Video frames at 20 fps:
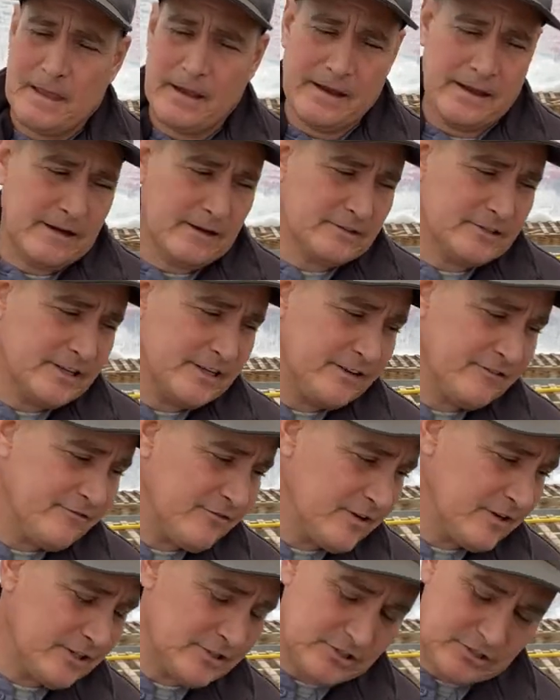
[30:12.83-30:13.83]
and I'll tell you a
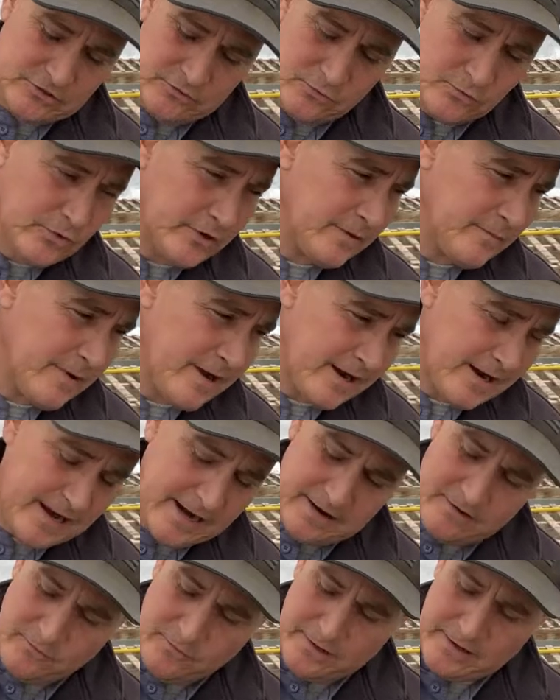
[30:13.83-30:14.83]
funny story about
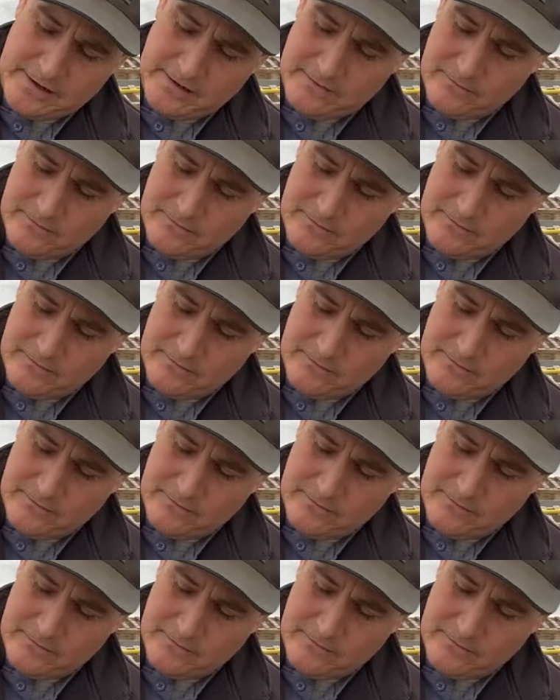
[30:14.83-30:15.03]
how we